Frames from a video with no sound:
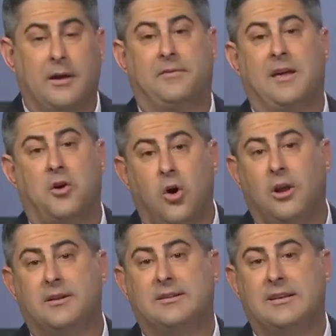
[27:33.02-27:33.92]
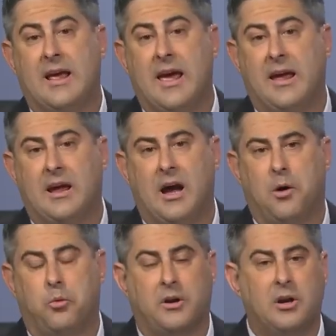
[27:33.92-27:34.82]
if they call in today,
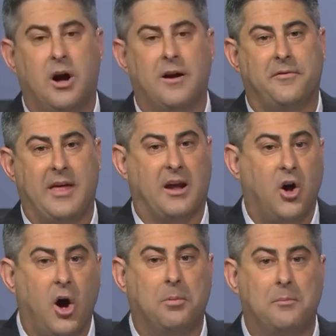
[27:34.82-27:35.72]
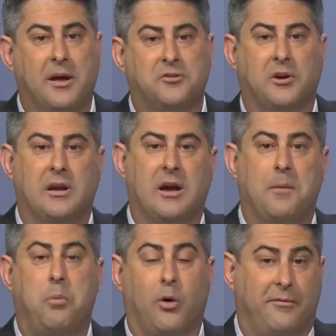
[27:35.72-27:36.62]
we're going to offer that complimentary
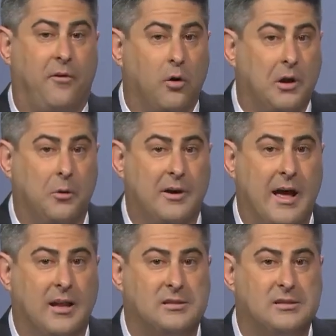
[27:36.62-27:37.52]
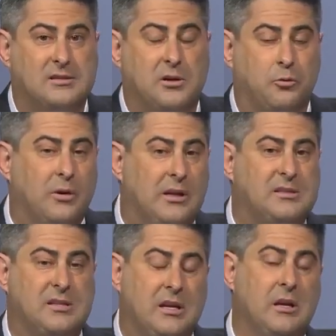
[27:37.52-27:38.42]
portfolio analysis to really
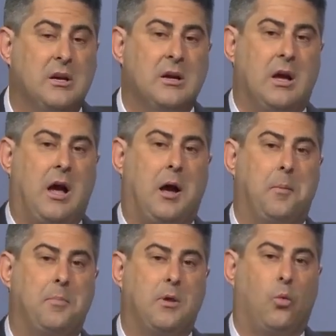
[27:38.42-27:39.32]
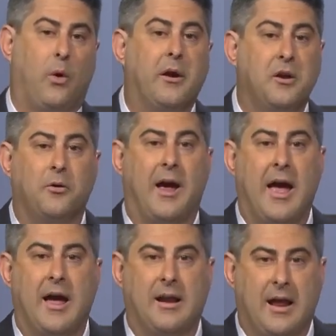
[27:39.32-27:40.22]
see where you're
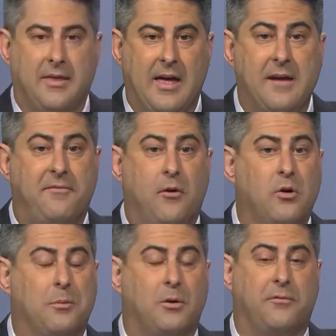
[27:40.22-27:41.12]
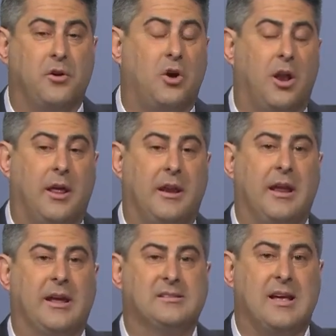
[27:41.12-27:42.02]
at. And that phone number, if you call in,
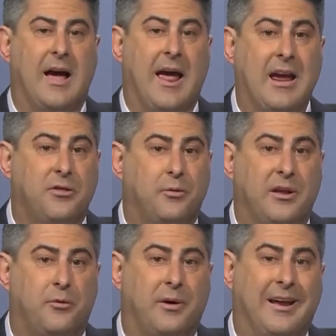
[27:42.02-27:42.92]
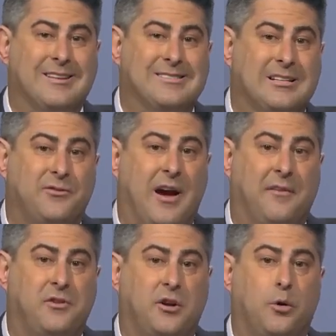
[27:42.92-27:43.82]
it's
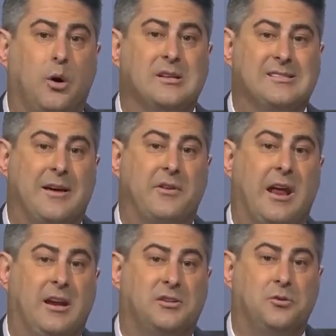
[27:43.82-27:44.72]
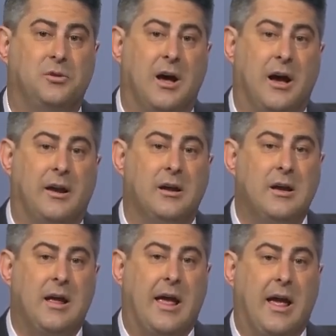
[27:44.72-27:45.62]
833-652-7829,
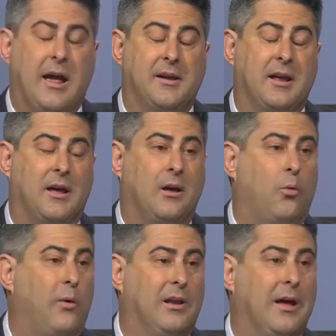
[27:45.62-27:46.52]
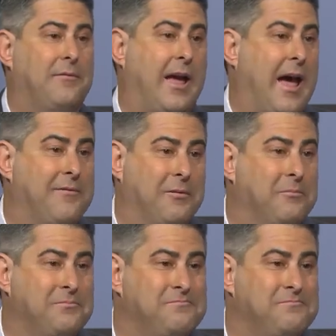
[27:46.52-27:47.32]
and we'd love to have them.